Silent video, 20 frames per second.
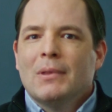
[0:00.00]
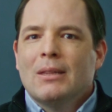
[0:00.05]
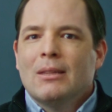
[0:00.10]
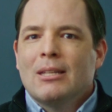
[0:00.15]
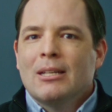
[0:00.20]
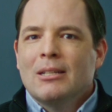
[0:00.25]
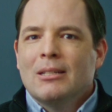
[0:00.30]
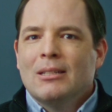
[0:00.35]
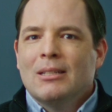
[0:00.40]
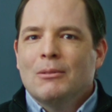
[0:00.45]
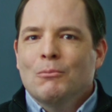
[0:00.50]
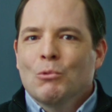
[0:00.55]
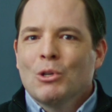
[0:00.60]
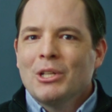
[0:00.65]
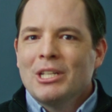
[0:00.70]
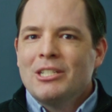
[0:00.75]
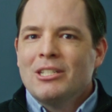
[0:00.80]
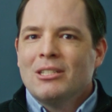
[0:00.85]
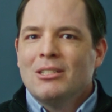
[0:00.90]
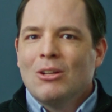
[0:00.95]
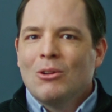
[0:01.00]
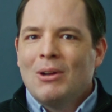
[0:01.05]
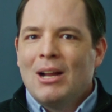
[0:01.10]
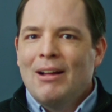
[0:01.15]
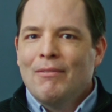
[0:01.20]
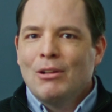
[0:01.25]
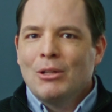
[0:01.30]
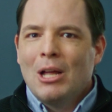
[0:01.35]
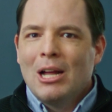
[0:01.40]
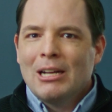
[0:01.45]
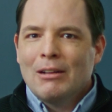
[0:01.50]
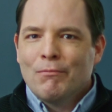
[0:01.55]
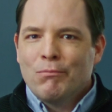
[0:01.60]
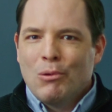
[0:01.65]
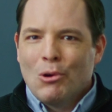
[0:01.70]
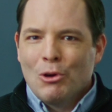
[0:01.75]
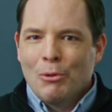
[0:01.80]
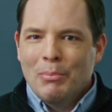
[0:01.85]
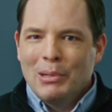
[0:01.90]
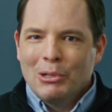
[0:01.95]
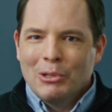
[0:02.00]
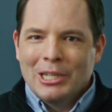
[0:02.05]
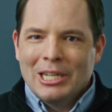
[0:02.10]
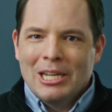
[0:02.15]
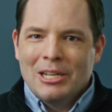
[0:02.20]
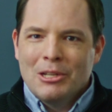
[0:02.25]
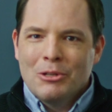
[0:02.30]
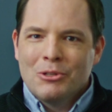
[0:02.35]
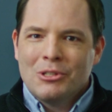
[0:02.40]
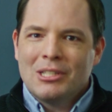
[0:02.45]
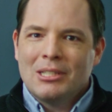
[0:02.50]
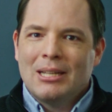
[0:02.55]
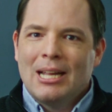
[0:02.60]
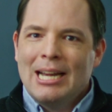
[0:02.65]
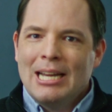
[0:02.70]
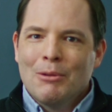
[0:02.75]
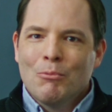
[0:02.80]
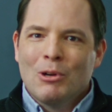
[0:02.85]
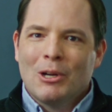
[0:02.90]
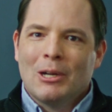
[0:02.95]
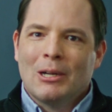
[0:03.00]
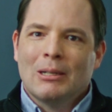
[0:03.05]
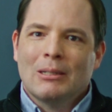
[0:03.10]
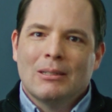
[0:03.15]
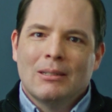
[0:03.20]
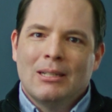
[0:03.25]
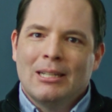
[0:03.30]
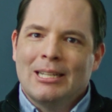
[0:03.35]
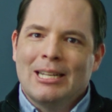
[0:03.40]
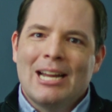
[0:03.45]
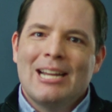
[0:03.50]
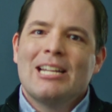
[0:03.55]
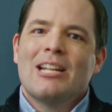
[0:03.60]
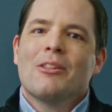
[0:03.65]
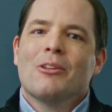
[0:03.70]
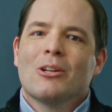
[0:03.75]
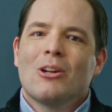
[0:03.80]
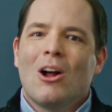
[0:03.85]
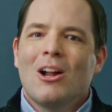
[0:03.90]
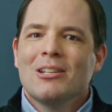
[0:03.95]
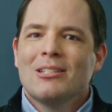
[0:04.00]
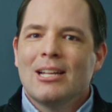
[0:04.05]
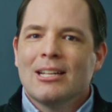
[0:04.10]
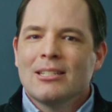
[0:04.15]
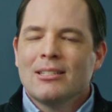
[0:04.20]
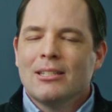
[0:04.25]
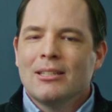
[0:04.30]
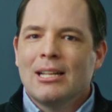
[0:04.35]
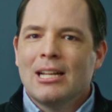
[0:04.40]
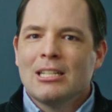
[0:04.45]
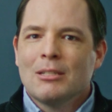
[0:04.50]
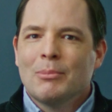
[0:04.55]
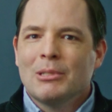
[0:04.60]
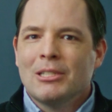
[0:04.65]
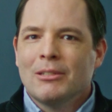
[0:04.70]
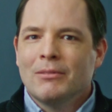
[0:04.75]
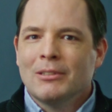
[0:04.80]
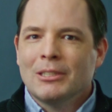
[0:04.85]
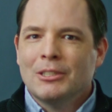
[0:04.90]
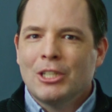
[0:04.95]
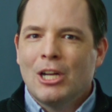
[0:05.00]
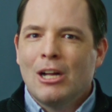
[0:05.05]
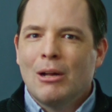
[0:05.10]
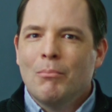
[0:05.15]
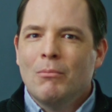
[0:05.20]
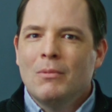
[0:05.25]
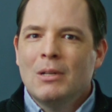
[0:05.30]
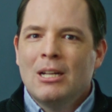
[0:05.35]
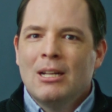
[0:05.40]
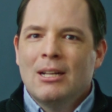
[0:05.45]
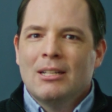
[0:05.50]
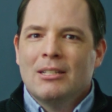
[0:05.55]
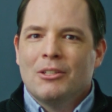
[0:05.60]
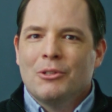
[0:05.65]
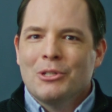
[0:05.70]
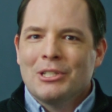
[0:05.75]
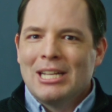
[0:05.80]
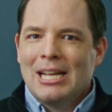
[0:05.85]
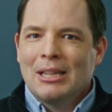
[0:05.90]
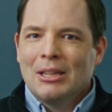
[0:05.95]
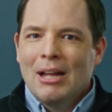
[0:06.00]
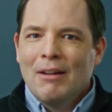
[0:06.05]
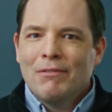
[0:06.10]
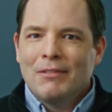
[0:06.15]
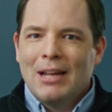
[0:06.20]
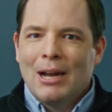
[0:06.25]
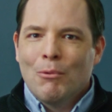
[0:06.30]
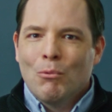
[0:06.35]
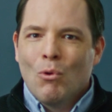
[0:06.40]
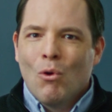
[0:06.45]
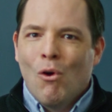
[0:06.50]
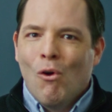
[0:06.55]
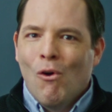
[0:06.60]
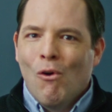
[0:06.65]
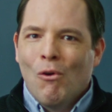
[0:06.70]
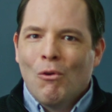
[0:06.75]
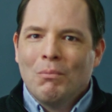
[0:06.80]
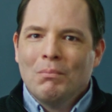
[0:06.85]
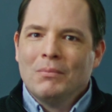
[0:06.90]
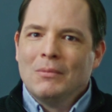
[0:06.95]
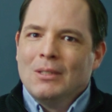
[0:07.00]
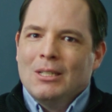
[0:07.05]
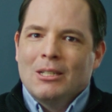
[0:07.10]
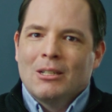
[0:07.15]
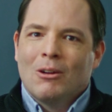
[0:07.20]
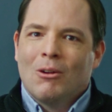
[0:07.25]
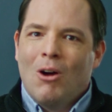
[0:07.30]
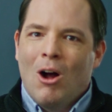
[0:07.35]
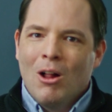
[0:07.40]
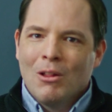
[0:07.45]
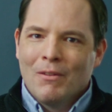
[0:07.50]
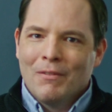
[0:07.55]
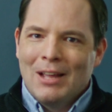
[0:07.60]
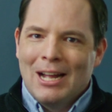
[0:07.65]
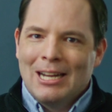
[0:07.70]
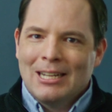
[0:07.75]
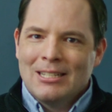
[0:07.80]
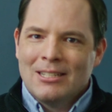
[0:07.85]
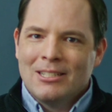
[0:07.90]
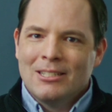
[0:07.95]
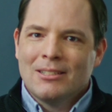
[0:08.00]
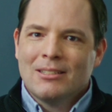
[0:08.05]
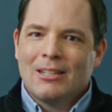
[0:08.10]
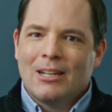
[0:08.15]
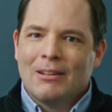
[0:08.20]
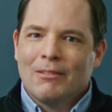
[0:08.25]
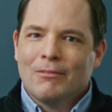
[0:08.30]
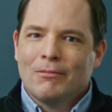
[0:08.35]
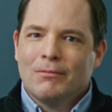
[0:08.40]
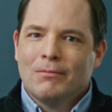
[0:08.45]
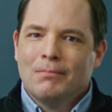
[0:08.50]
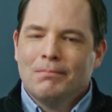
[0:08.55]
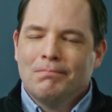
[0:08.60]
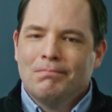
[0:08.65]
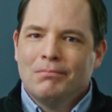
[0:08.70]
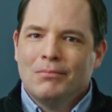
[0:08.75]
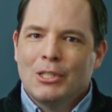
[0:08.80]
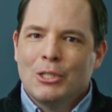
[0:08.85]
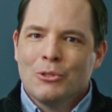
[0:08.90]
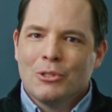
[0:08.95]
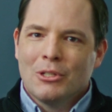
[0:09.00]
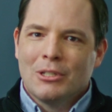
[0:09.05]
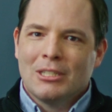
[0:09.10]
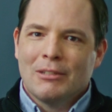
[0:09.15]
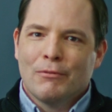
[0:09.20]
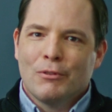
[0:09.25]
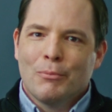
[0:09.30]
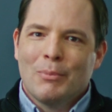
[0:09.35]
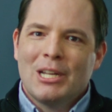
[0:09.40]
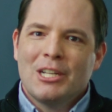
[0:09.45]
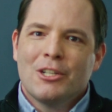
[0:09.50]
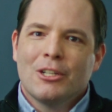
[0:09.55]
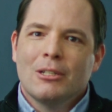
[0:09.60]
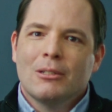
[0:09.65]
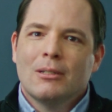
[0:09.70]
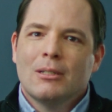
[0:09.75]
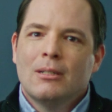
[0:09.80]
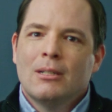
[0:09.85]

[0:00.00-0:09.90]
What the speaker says: that really just don't have a lot of portability and use anywhere in any other context in that specific job. As soon as I left that role, all of that is just kind of useless information.